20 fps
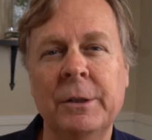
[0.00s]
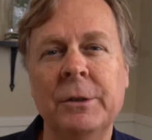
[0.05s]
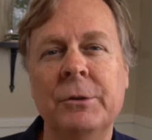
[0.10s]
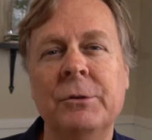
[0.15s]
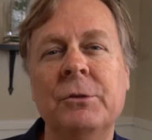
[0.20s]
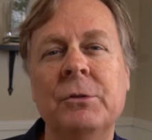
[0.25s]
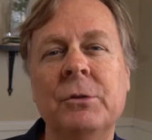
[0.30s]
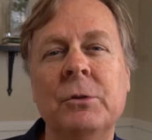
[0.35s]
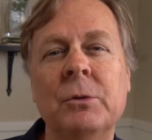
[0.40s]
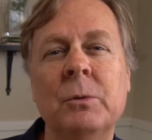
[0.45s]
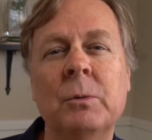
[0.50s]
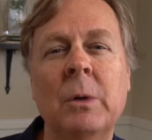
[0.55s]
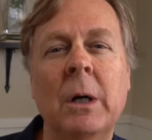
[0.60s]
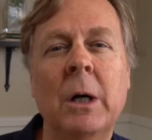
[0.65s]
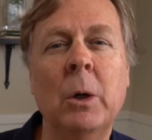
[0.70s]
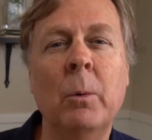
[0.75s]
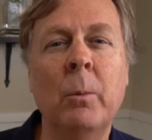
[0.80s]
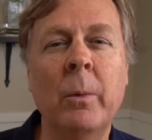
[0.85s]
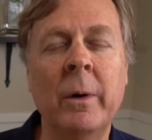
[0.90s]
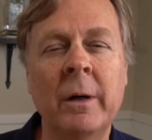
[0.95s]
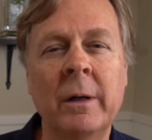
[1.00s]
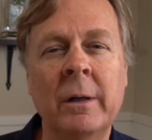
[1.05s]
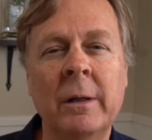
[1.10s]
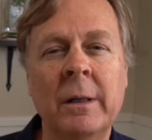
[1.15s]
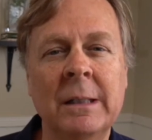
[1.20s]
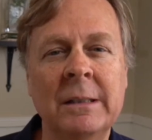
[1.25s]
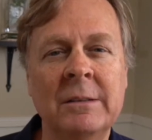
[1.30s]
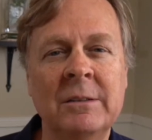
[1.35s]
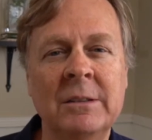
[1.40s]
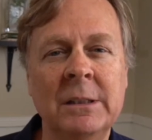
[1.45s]
to wear
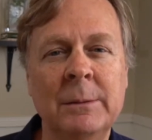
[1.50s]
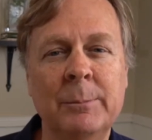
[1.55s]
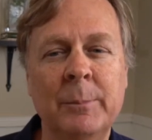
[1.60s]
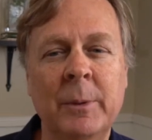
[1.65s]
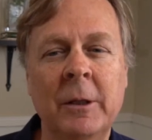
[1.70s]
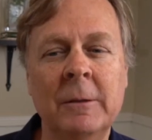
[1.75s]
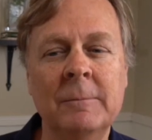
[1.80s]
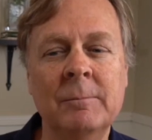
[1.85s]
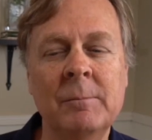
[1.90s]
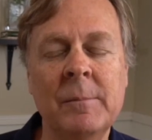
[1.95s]
a seatbelt.